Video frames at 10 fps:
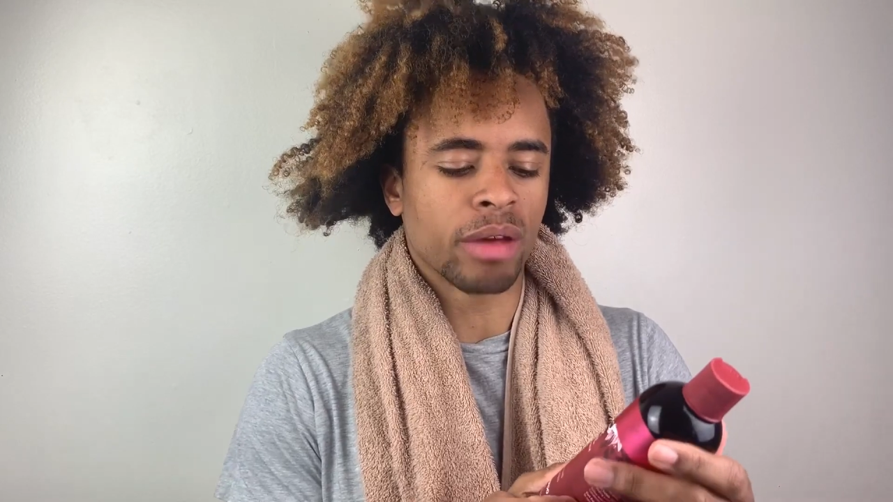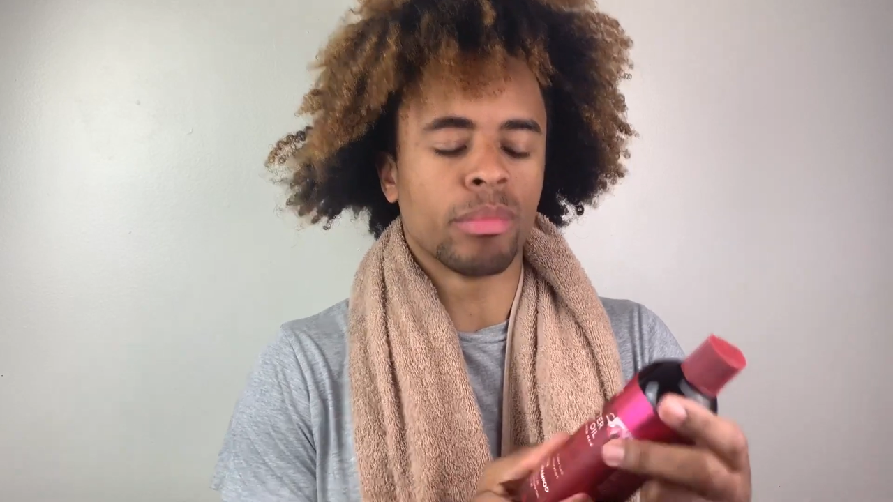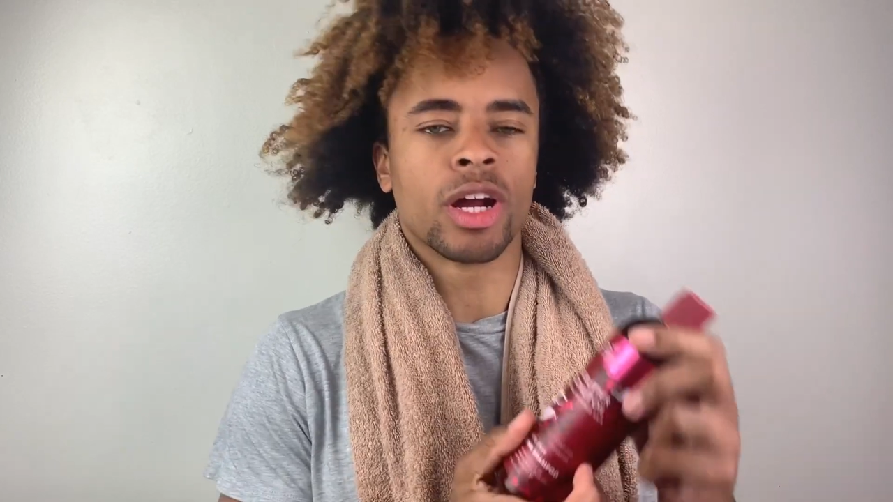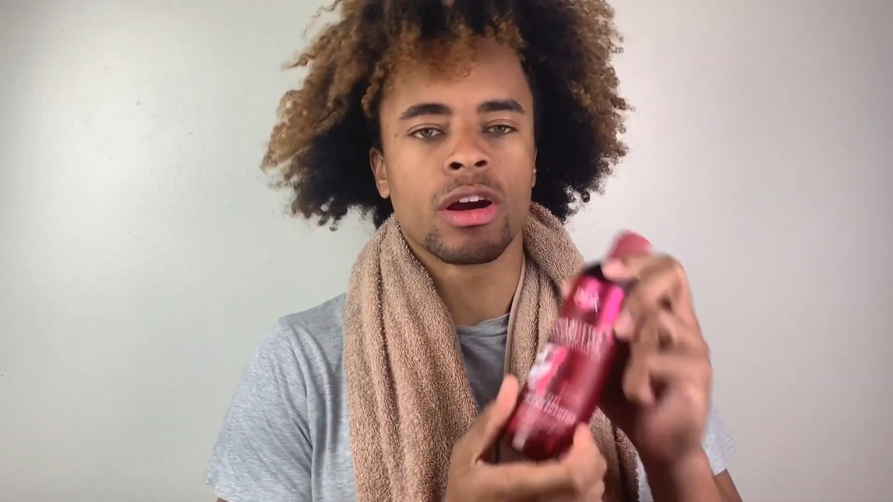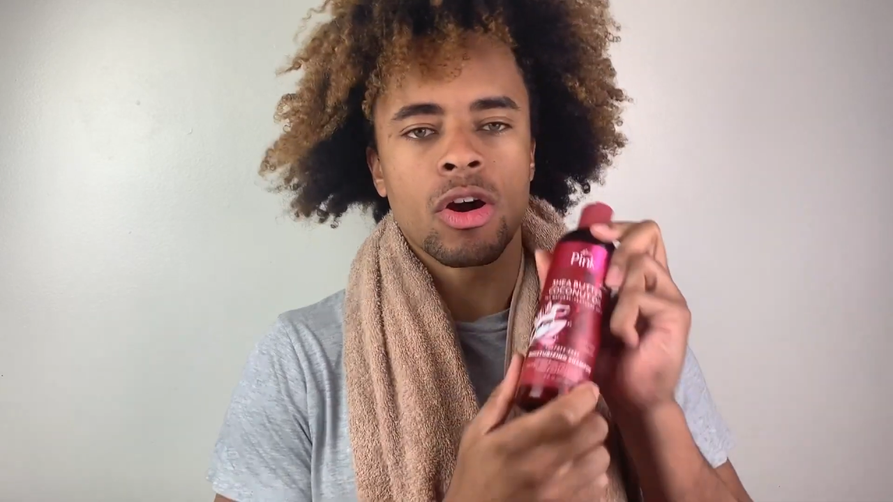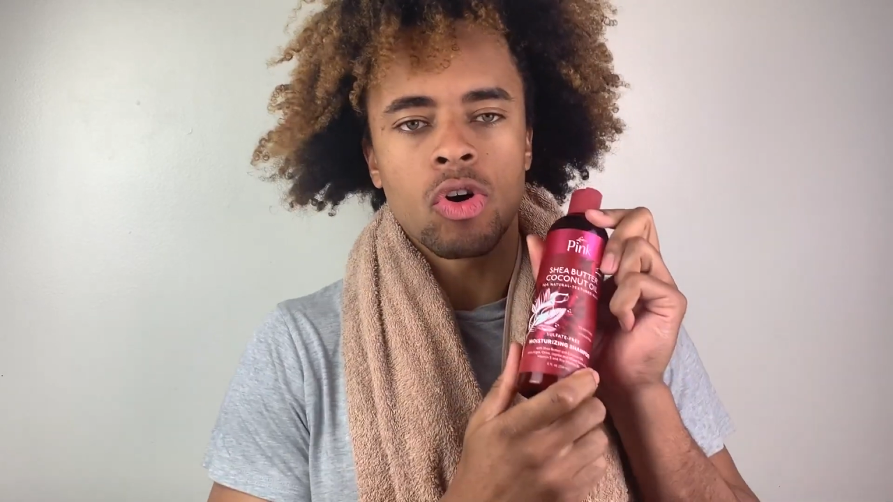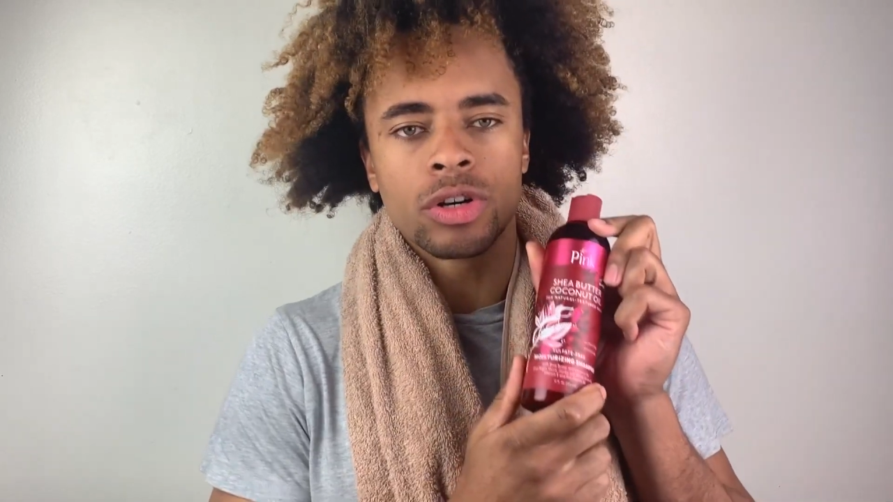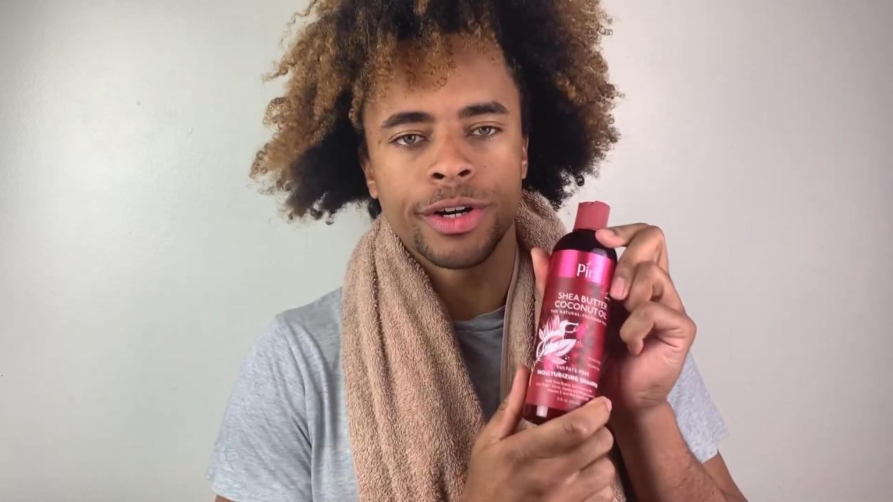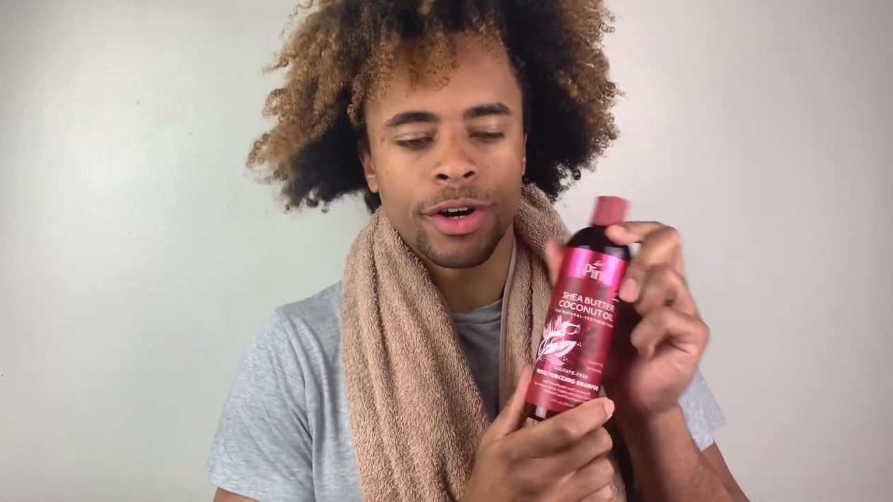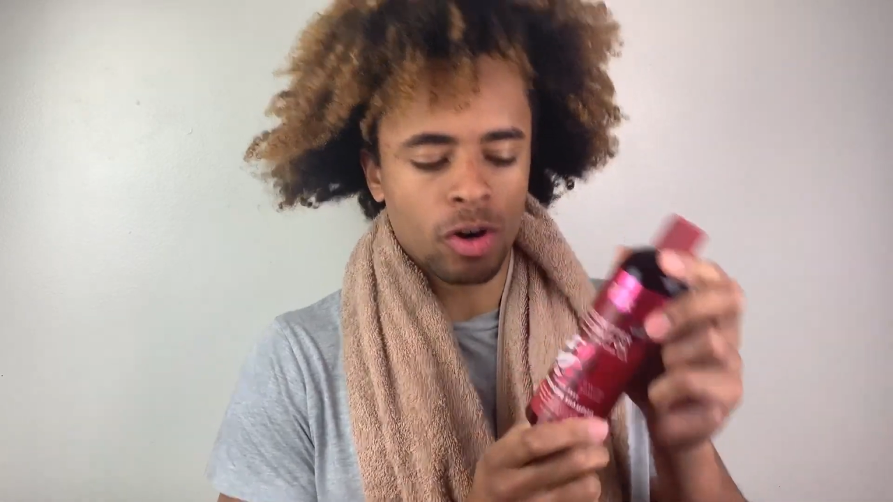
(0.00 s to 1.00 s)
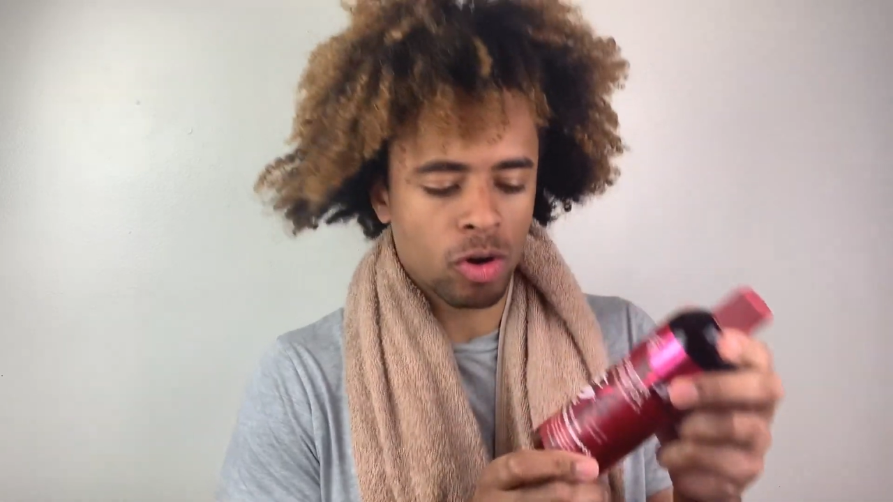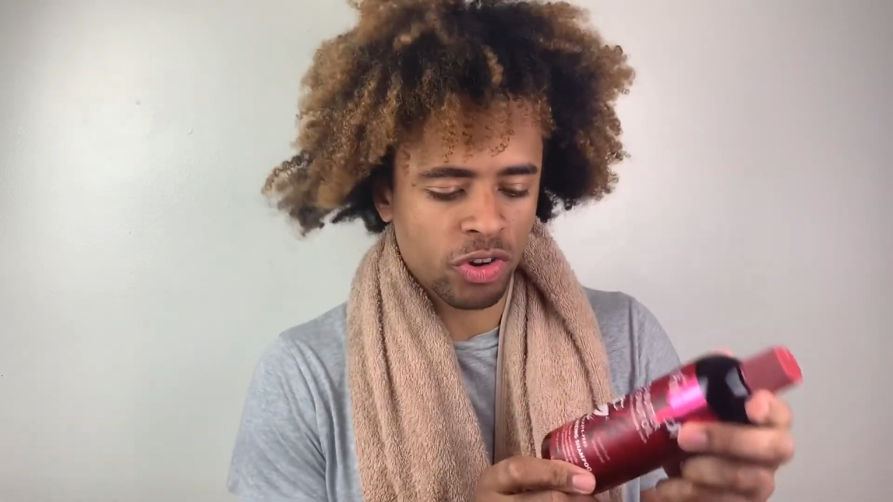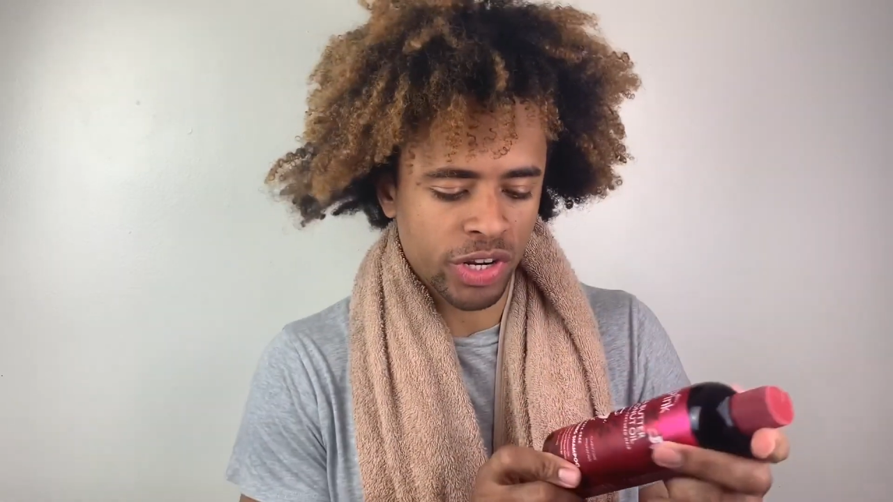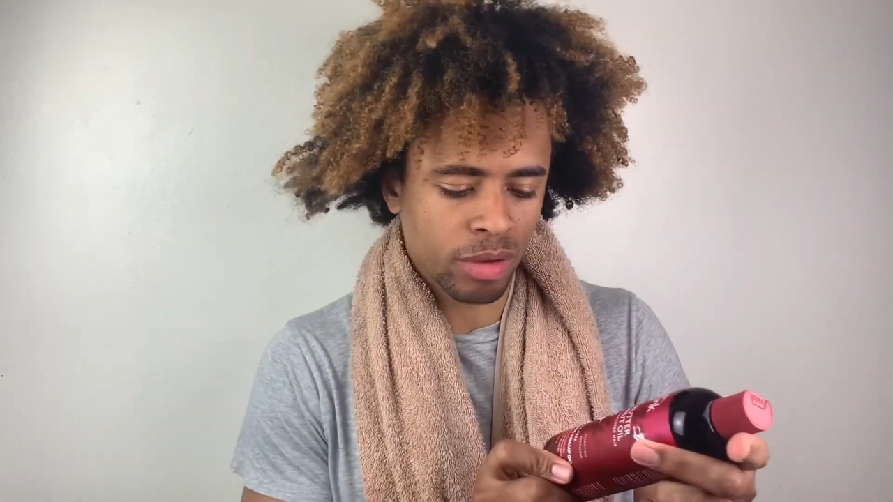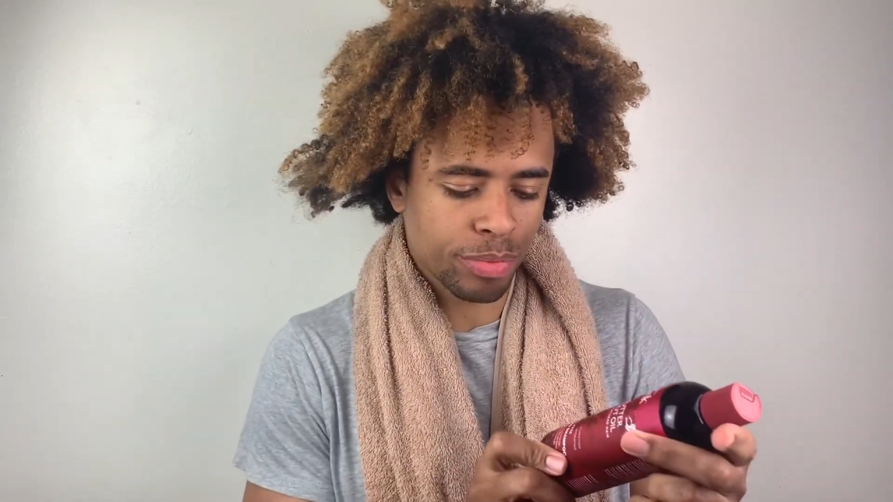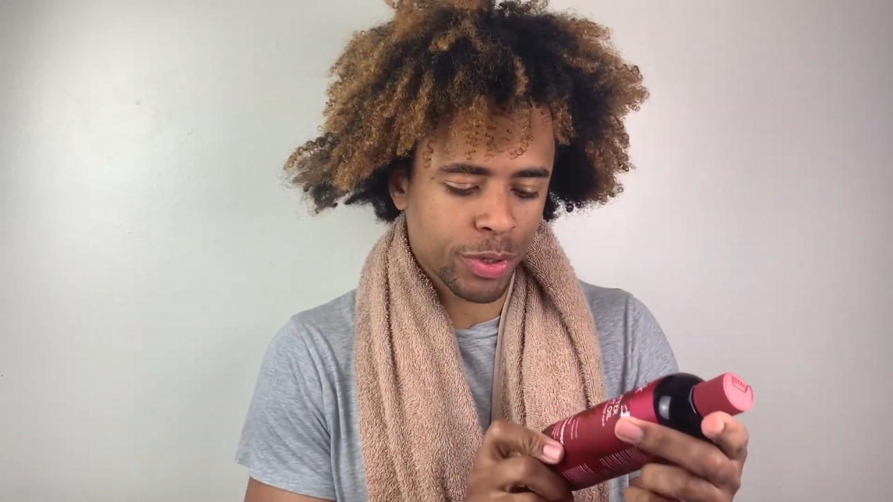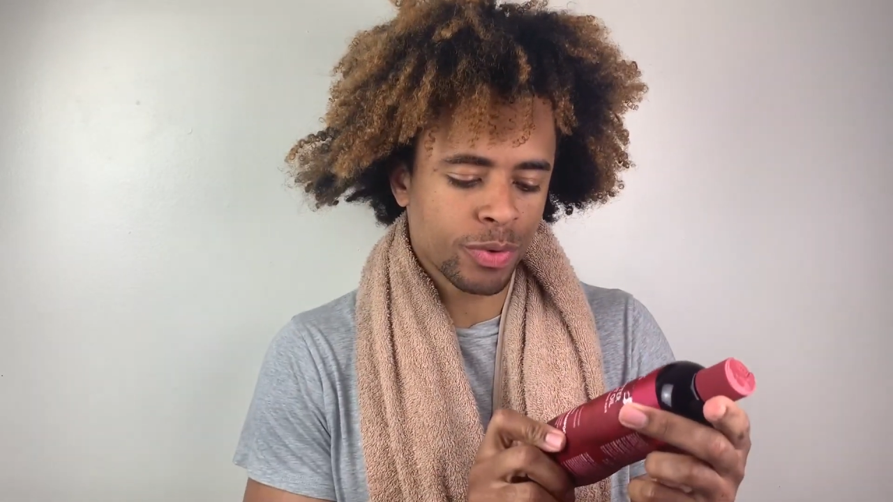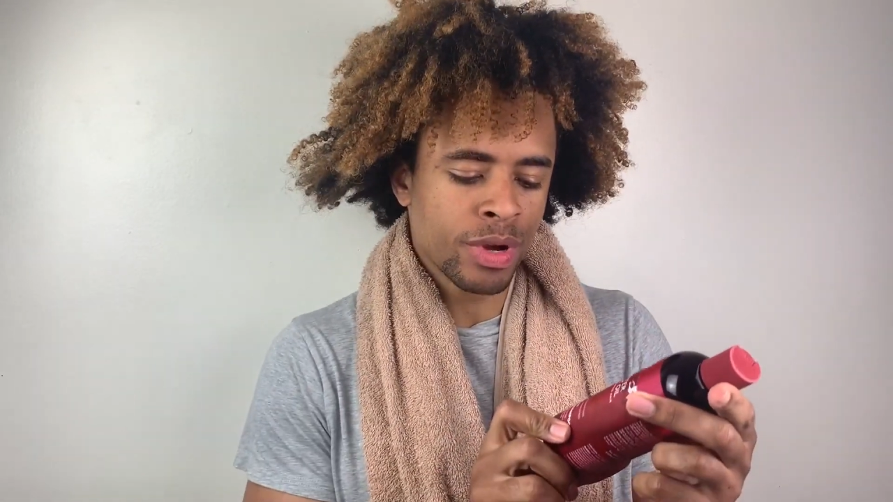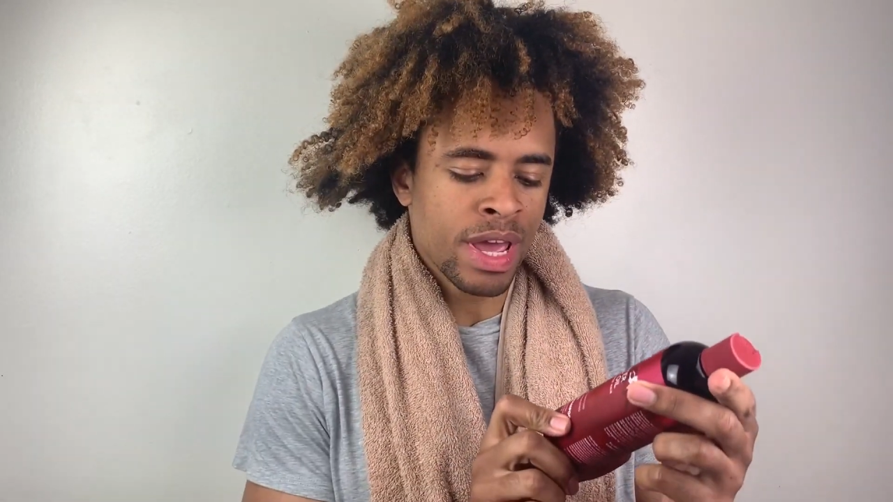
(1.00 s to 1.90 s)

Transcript: Butter Coconut Oil Shampoo.